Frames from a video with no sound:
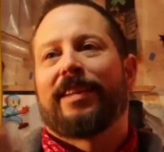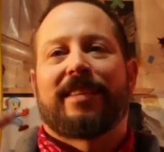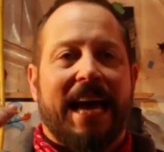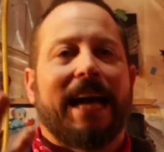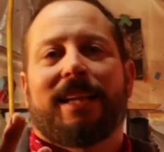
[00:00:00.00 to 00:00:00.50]

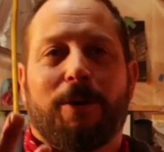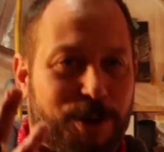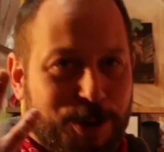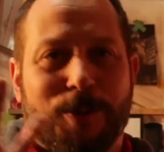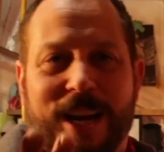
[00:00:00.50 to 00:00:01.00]
exactly
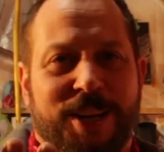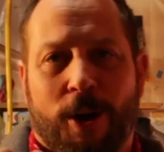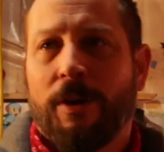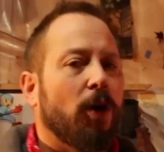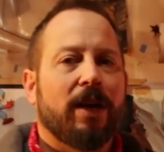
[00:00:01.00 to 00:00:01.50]
what you want to
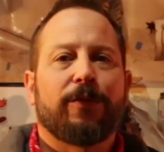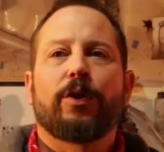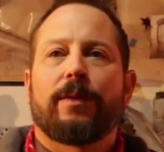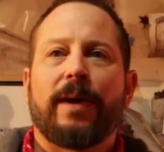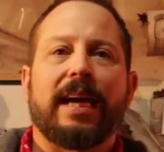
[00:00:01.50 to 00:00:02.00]
do. If you
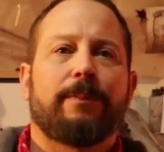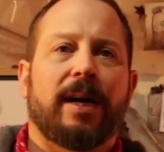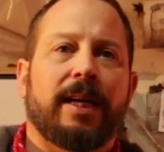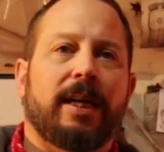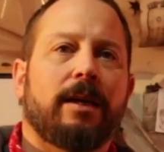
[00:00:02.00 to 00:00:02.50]
can make
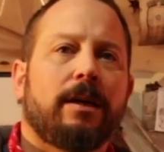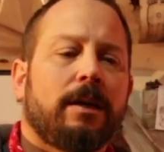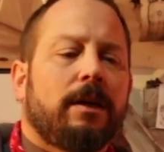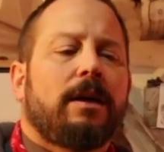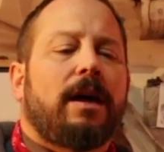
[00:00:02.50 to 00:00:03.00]
money
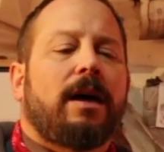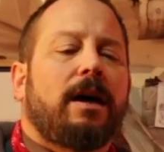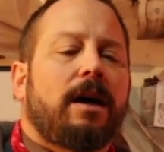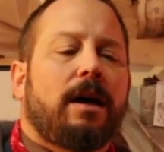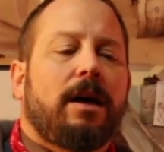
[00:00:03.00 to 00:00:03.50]

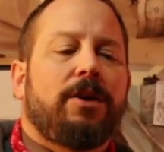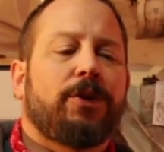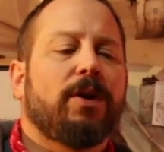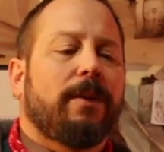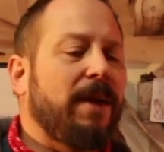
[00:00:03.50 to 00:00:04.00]

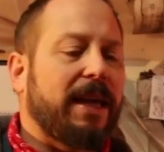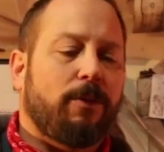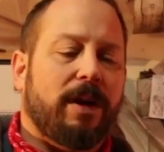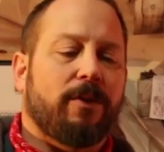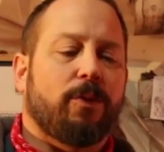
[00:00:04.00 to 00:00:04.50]
doing it, make it
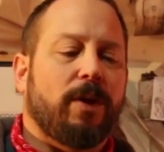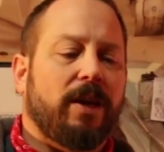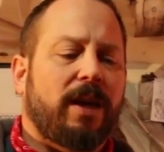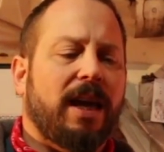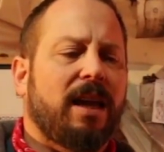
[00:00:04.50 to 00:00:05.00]
whatever way
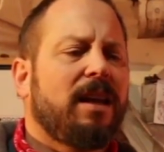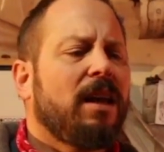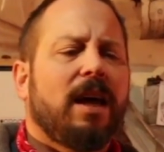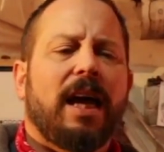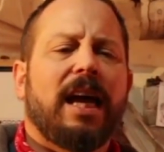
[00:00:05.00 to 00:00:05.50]
you can.
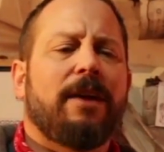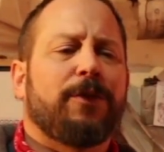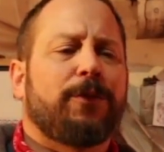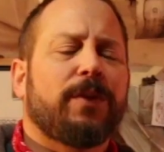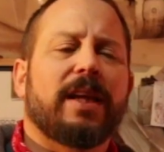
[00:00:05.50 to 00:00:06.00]
If
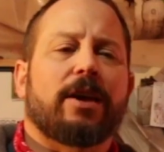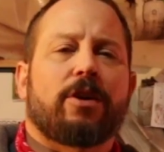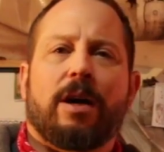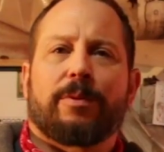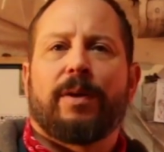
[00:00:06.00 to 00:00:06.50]
you feel like you're
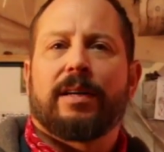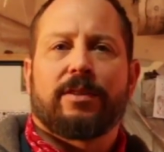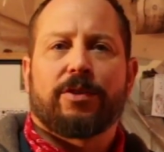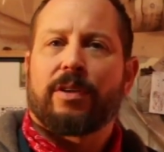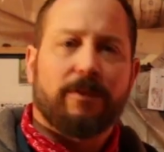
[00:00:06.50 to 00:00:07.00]

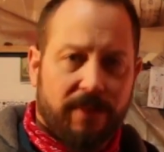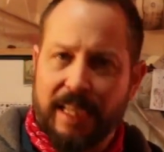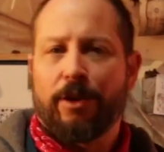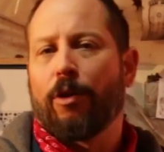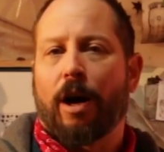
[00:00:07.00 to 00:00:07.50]
compromising yourself,
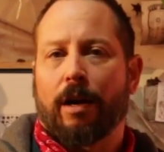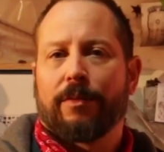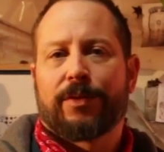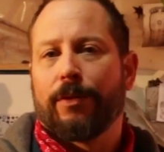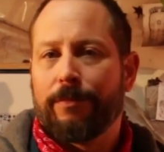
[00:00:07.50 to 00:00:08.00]
then you are.
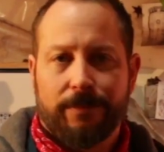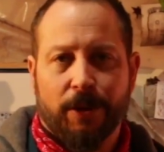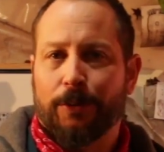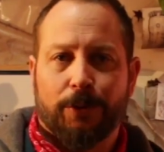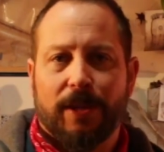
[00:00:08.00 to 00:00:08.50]
So
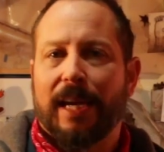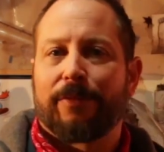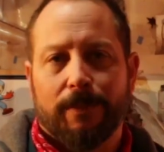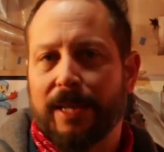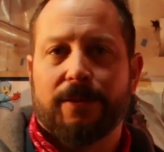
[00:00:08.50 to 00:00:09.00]
don't do that
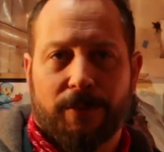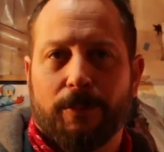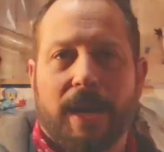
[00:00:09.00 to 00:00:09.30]
if it makes you feel